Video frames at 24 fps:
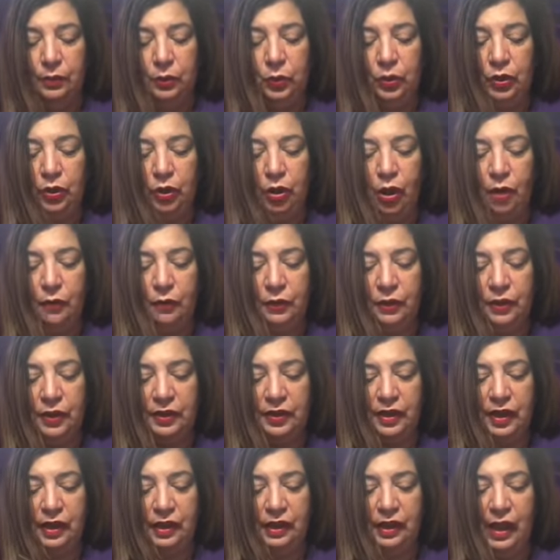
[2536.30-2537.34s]
With
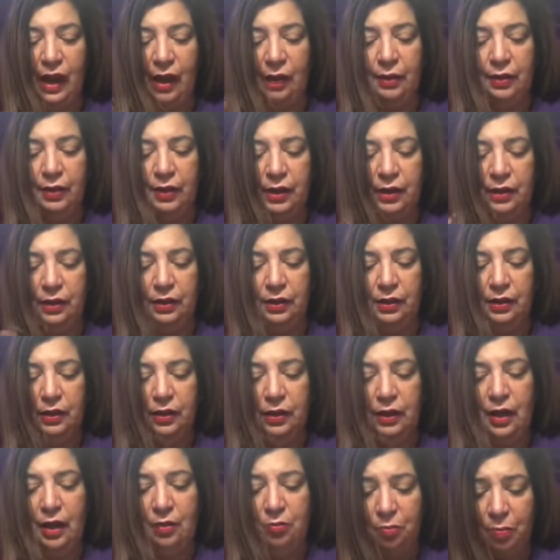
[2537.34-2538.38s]
confidence and clarity
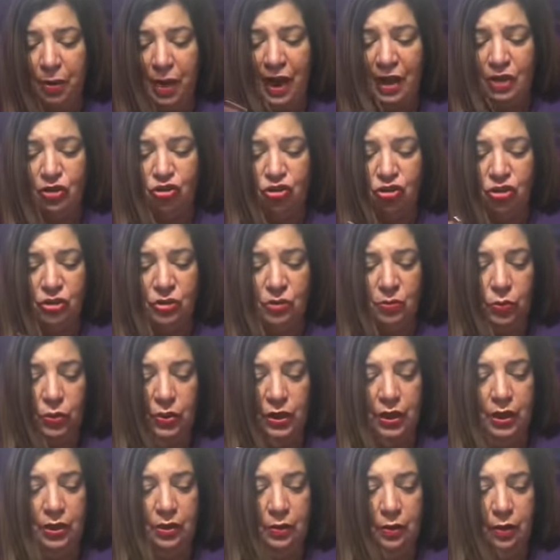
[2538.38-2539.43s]
and passion,
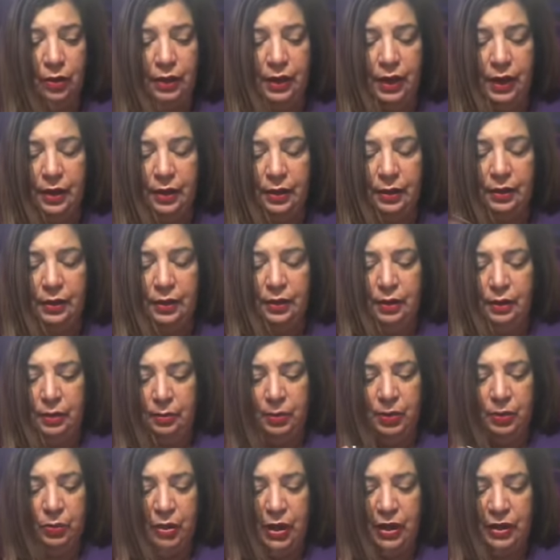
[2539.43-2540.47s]
okay?
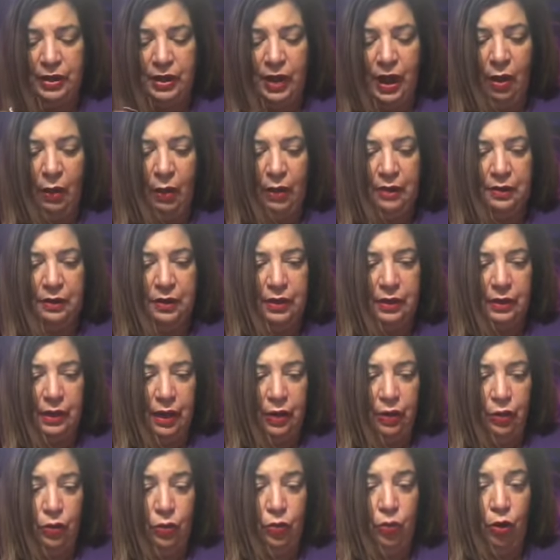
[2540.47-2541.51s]
But right now, I think
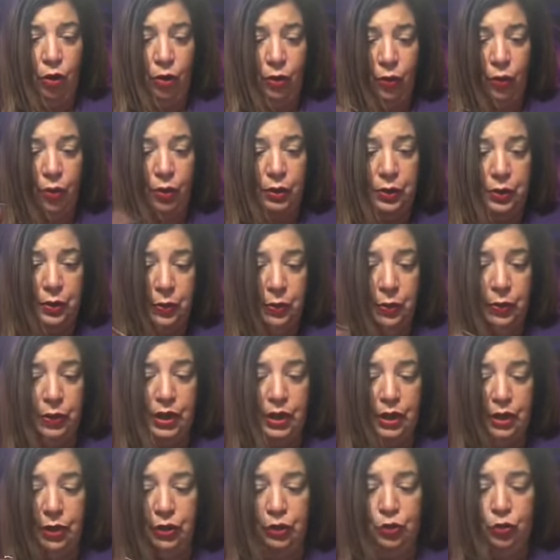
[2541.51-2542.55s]
that you are going through
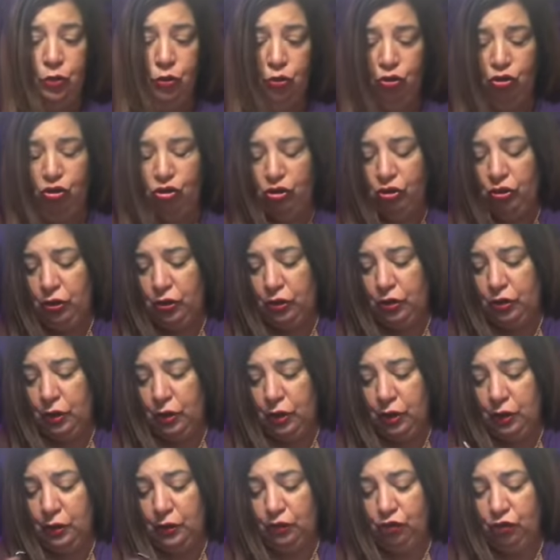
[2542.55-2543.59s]
a huge...
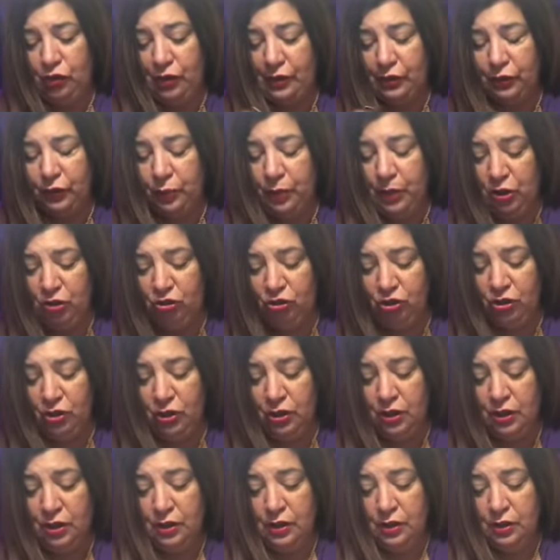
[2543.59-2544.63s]
Uh,
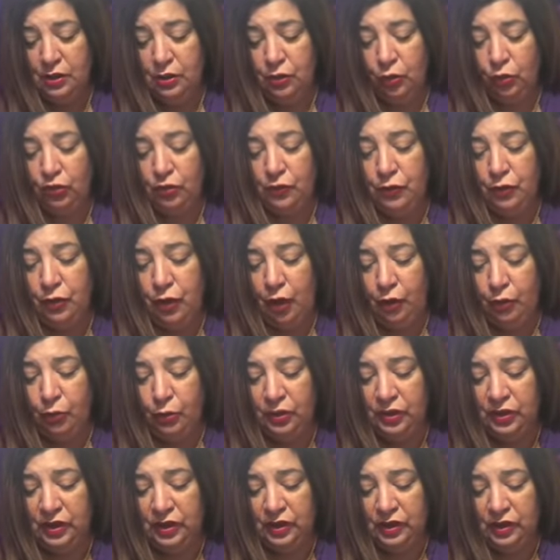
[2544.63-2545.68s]
transformation. Those of you that are
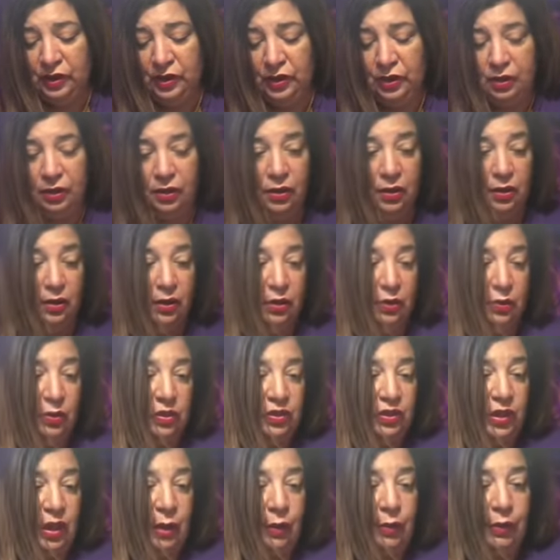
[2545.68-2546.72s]
resisting, the
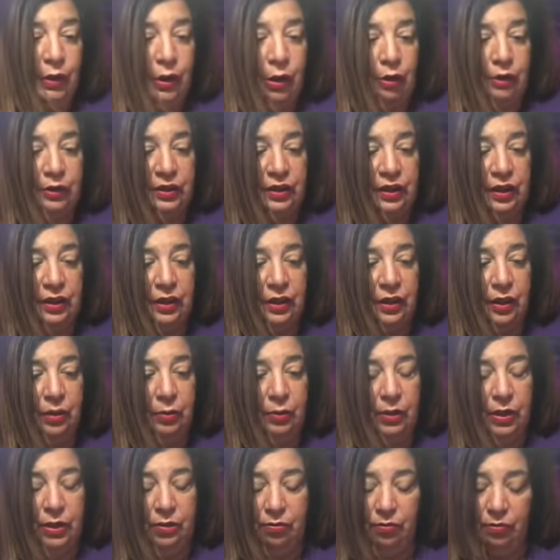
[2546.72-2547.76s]
Tower card's going to
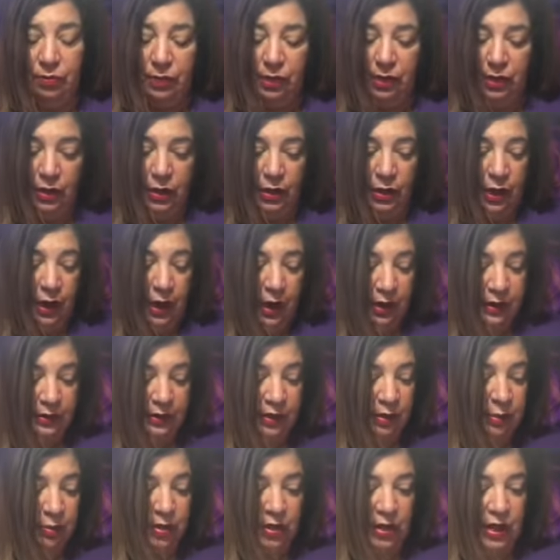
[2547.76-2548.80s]
come in and
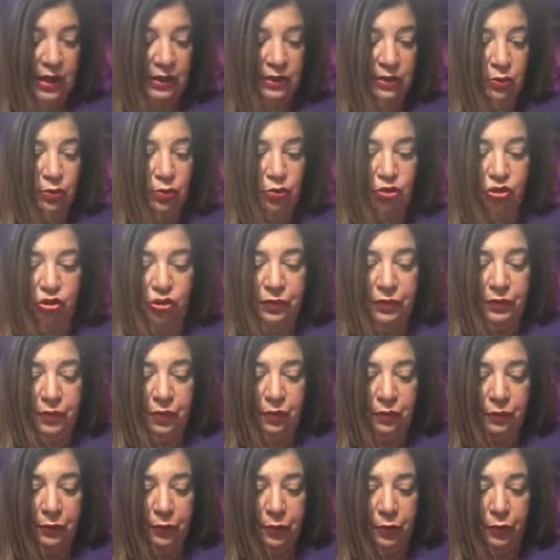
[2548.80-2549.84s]
something has to shift
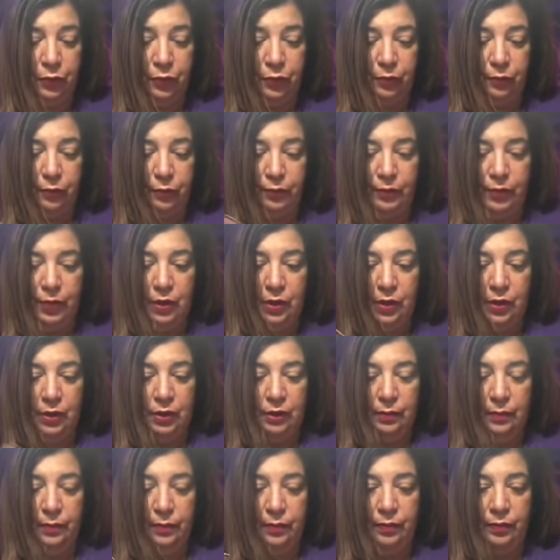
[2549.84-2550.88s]
here for you.
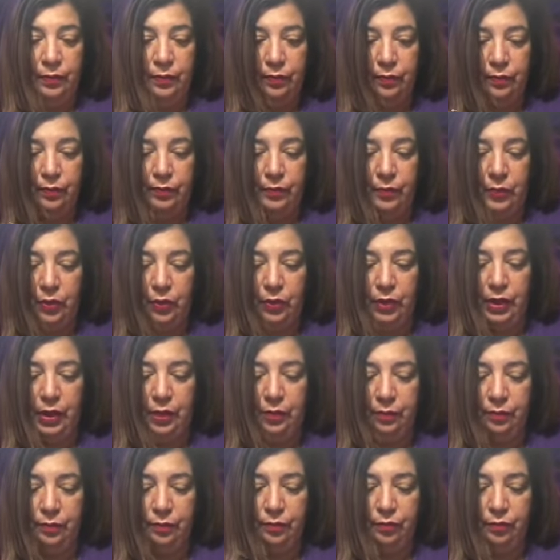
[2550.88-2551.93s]
Okay.